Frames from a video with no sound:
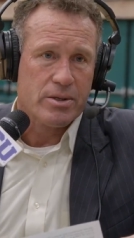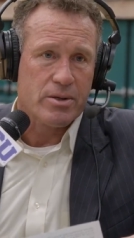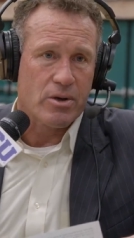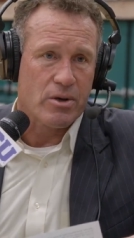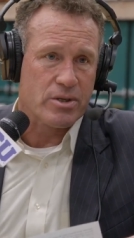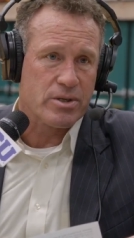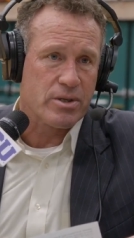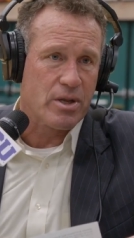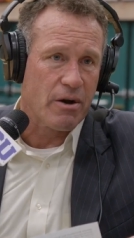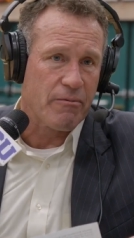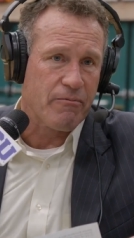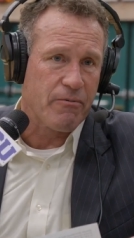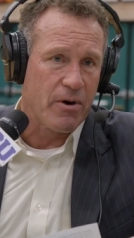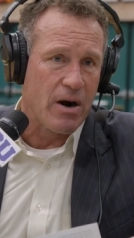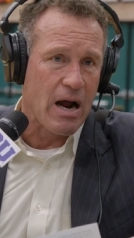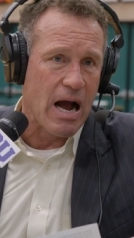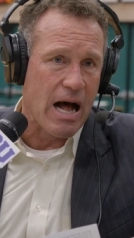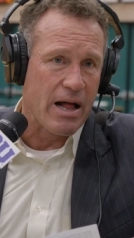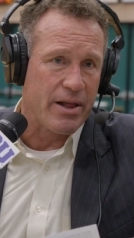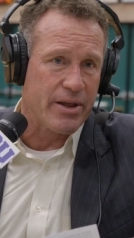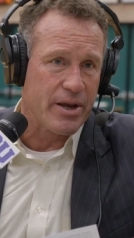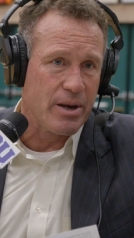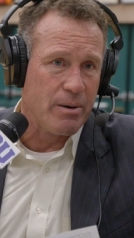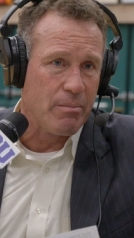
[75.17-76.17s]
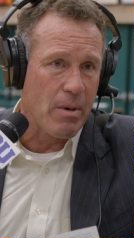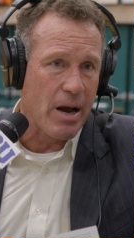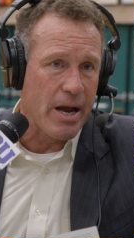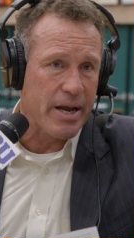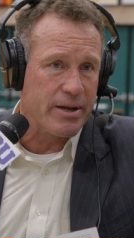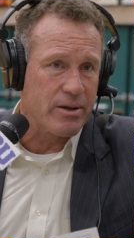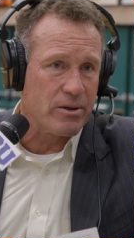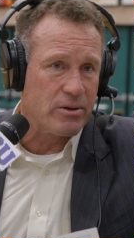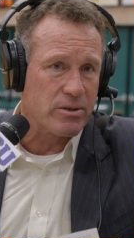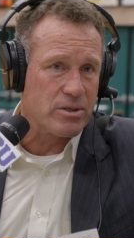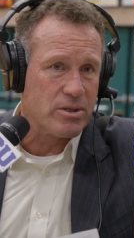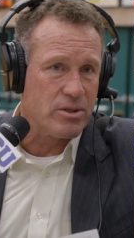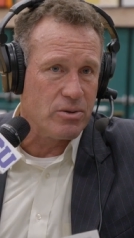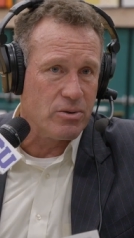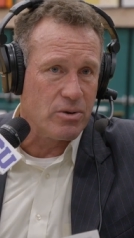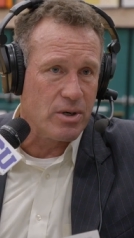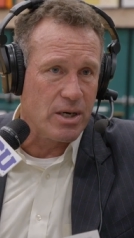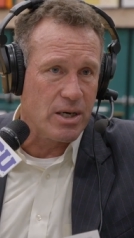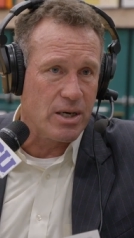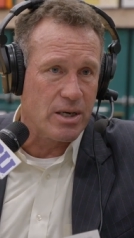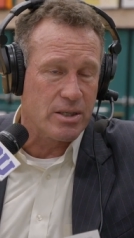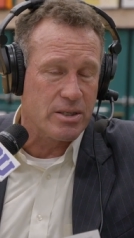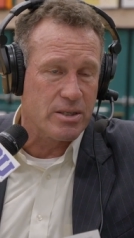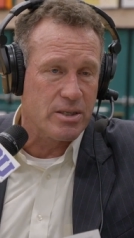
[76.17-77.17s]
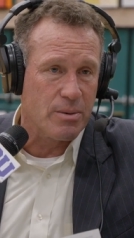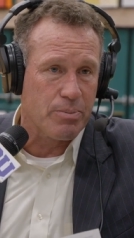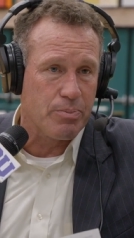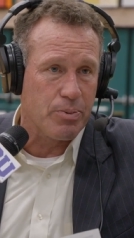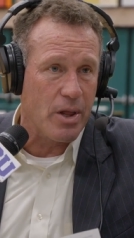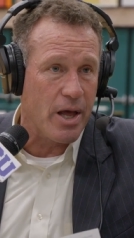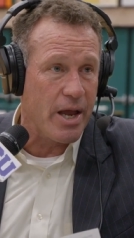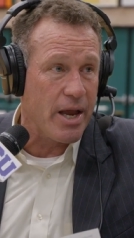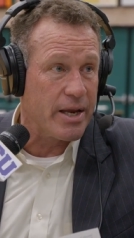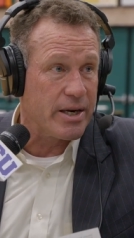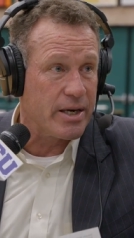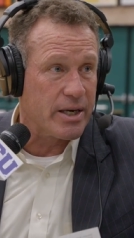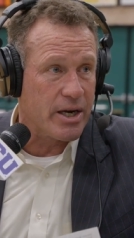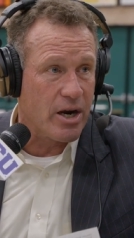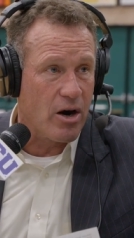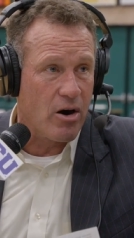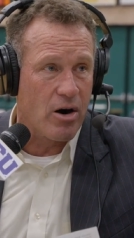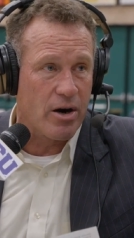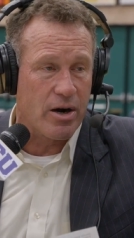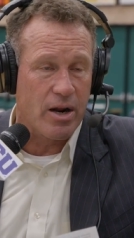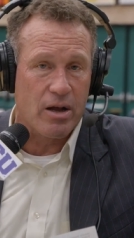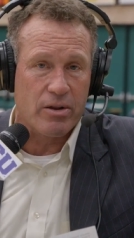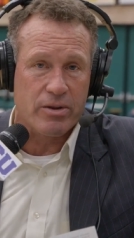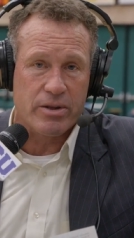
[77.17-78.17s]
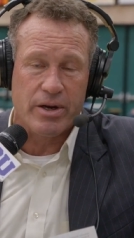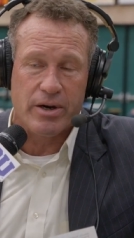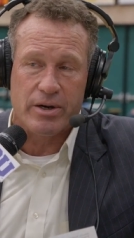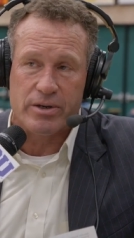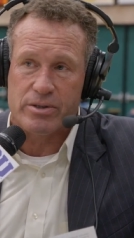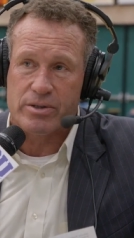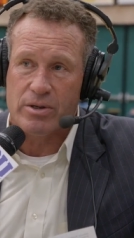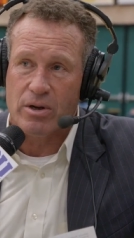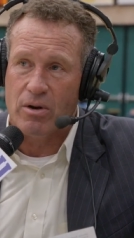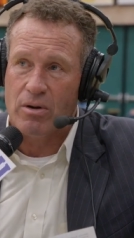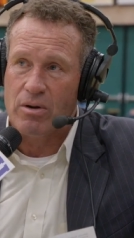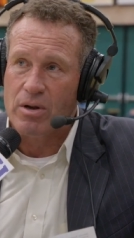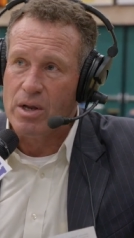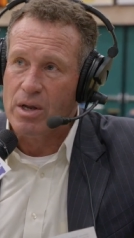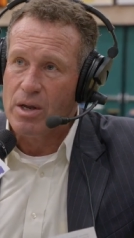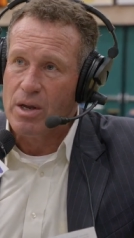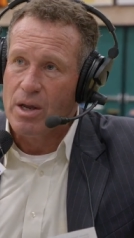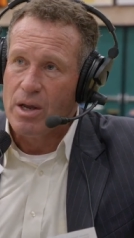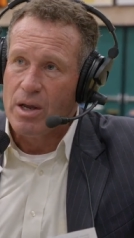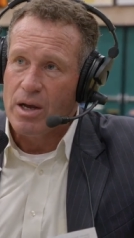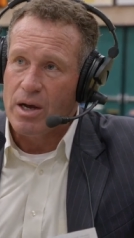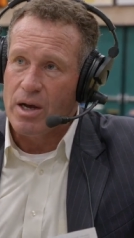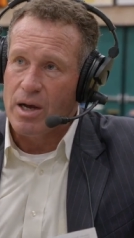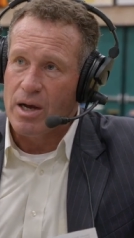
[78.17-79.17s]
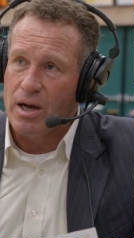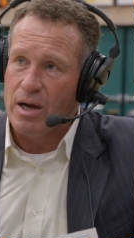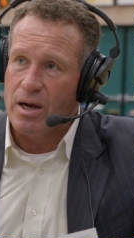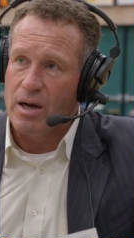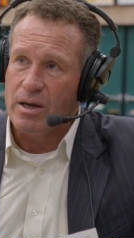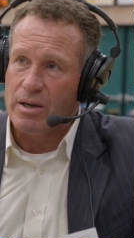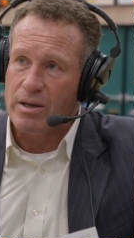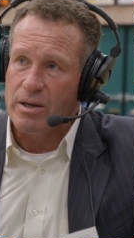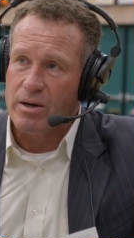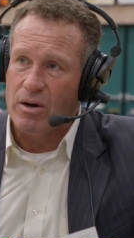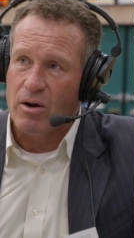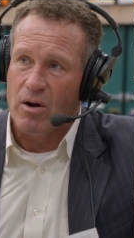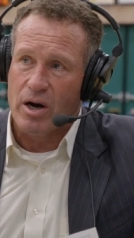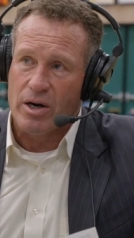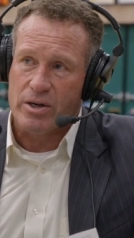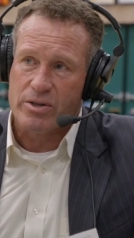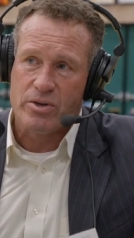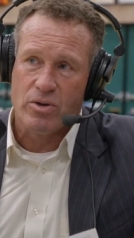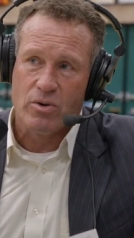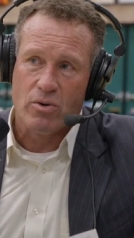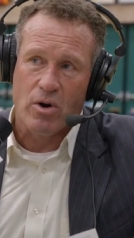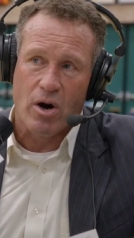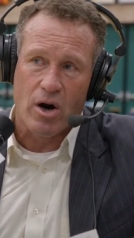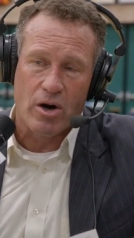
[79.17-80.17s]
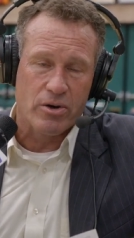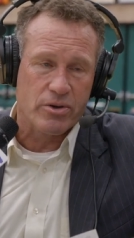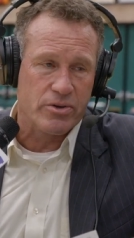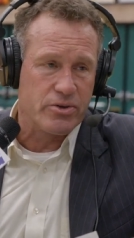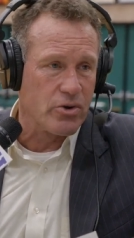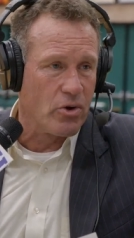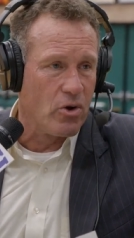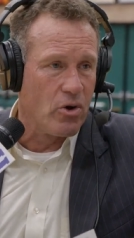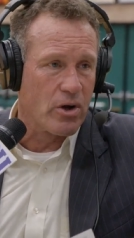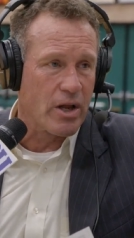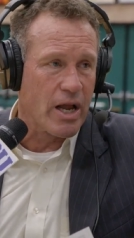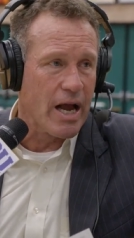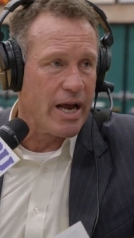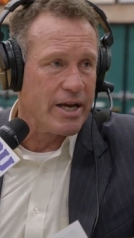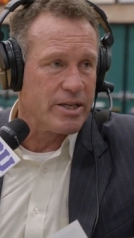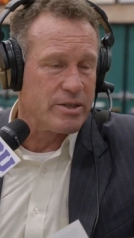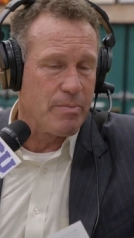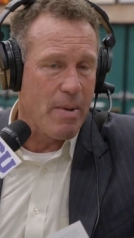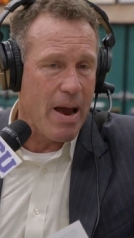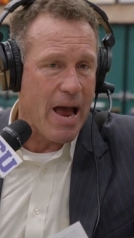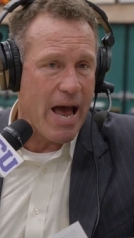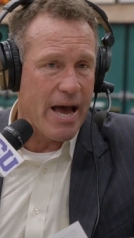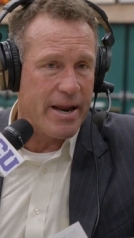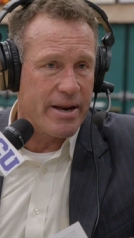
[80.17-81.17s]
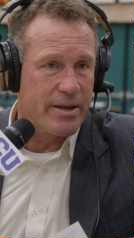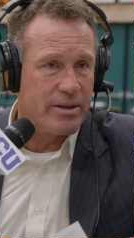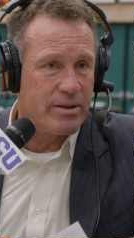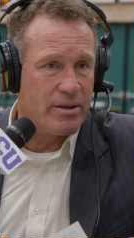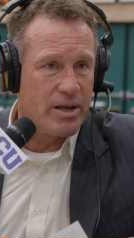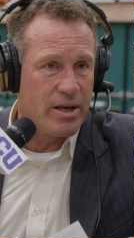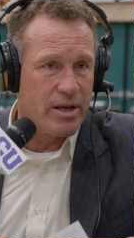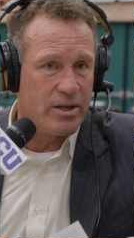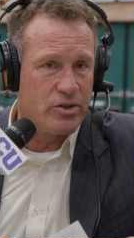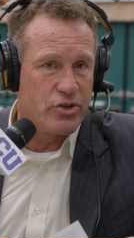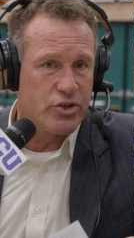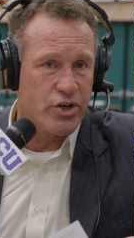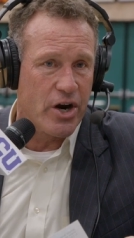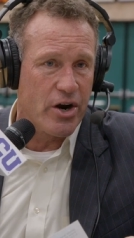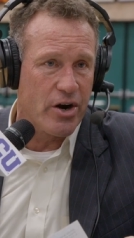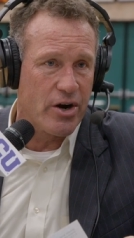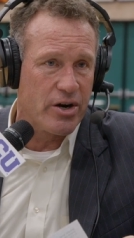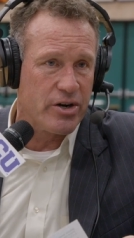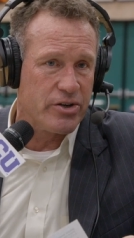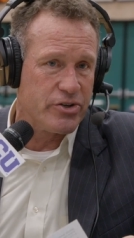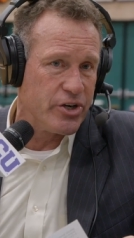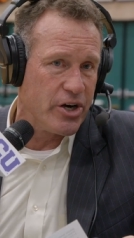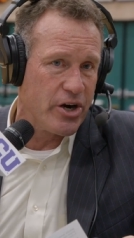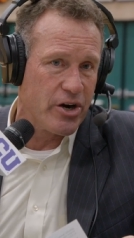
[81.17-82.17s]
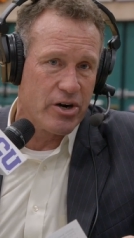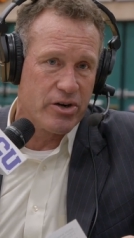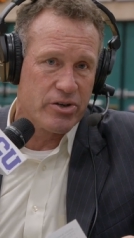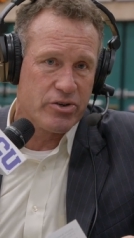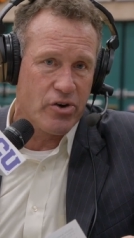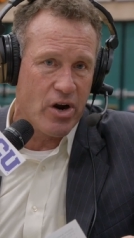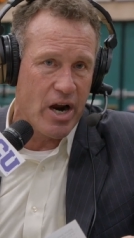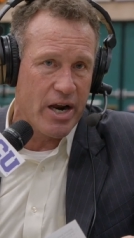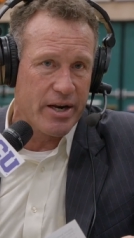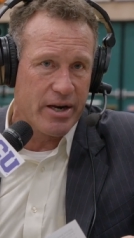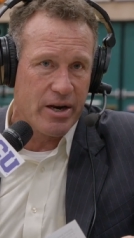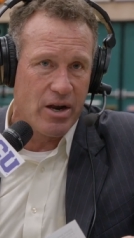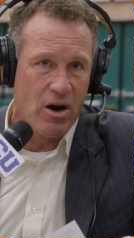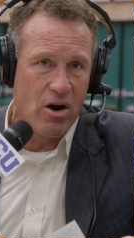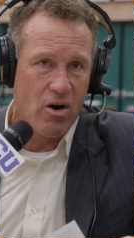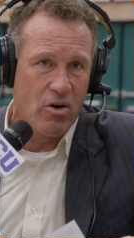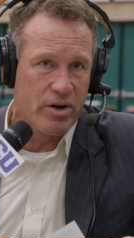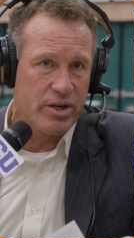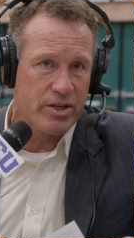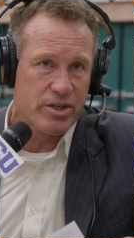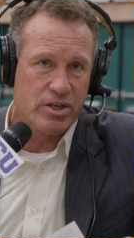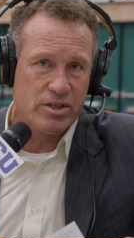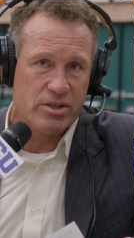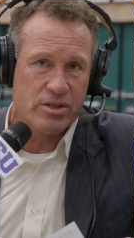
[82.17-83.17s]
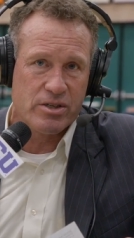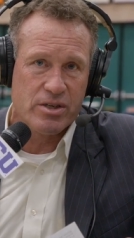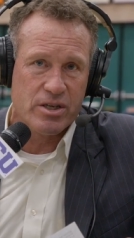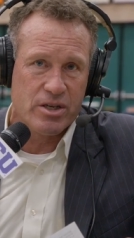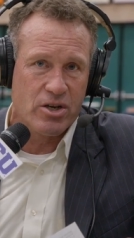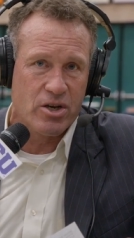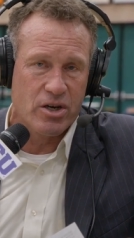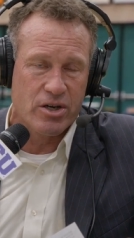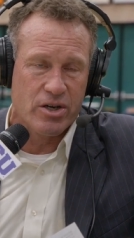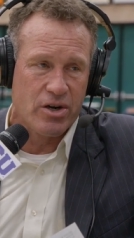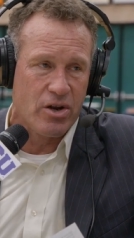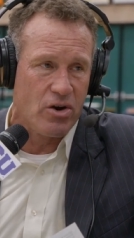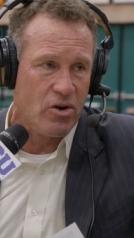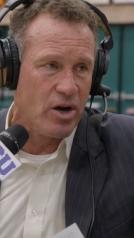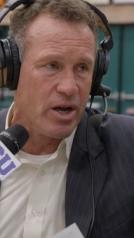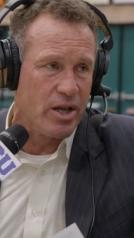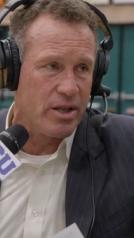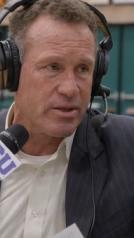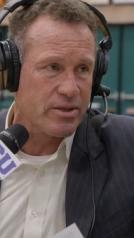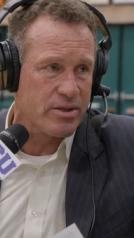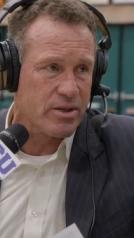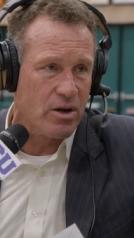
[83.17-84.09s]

So it's tough for Ali and Michael to to play in the guard out there. So uh, you know, our two heart and soul guys, Matt and, and Jared. Jared tried to go and just couldn't do it.